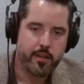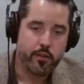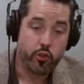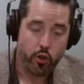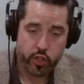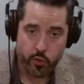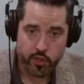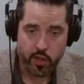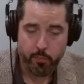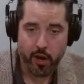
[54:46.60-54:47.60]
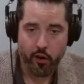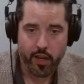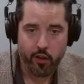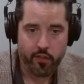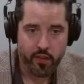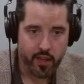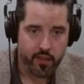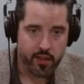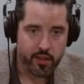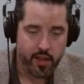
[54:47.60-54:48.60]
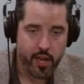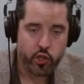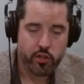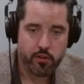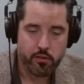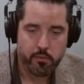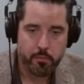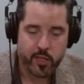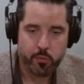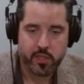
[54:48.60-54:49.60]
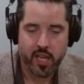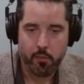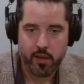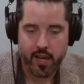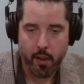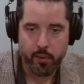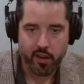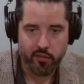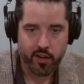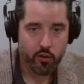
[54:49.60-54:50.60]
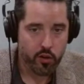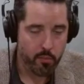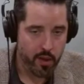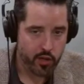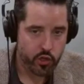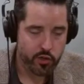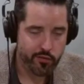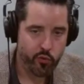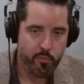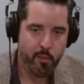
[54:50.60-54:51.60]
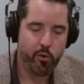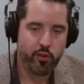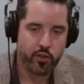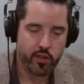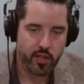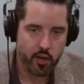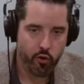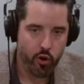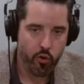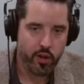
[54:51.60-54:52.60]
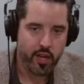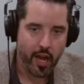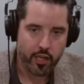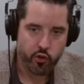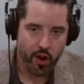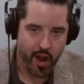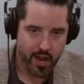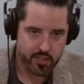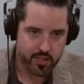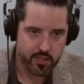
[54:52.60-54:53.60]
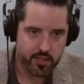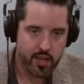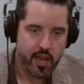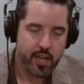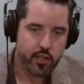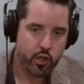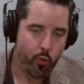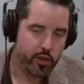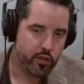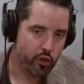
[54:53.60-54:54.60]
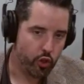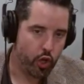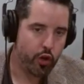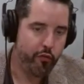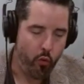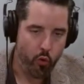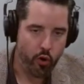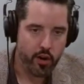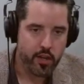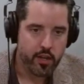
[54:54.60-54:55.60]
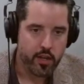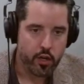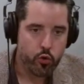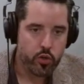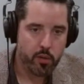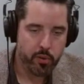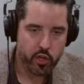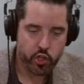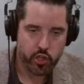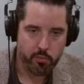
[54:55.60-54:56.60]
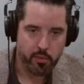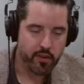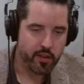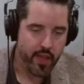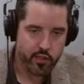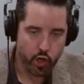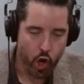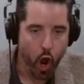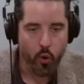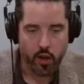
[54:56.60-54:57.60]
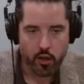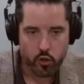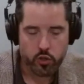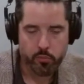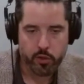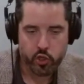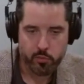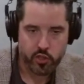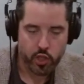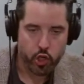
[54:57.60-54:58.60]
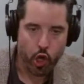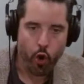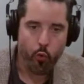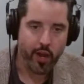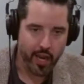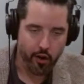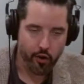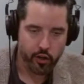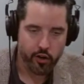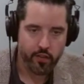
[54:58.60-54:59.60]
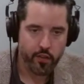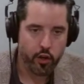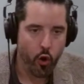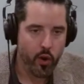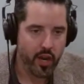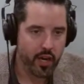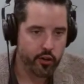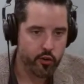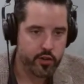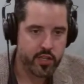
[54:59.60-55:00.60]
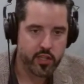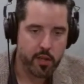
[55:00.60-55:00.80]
There's also a parallel in the ancient Mesopotamian epic of Gilgamesh. If you remember the hero Atrahasis, he's going to look for Utnapishtim, and that's Noah. Utnapishtim is the Noah character, and the Noah character is this